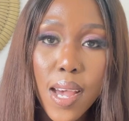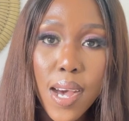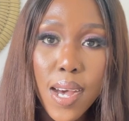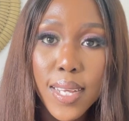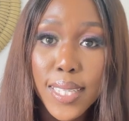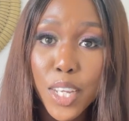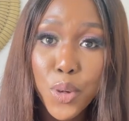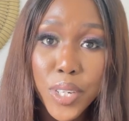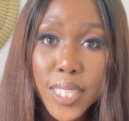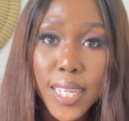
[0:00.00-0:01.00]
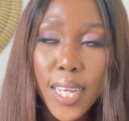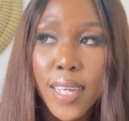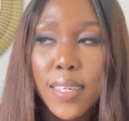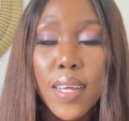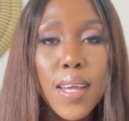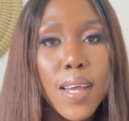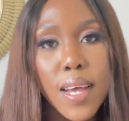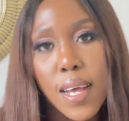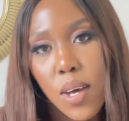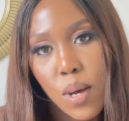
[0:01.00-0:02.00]
uh, security guard
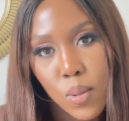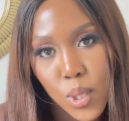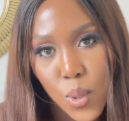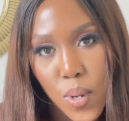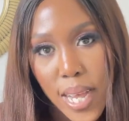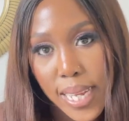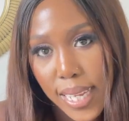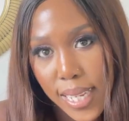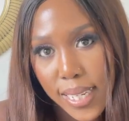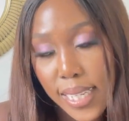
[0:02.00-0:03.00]
also again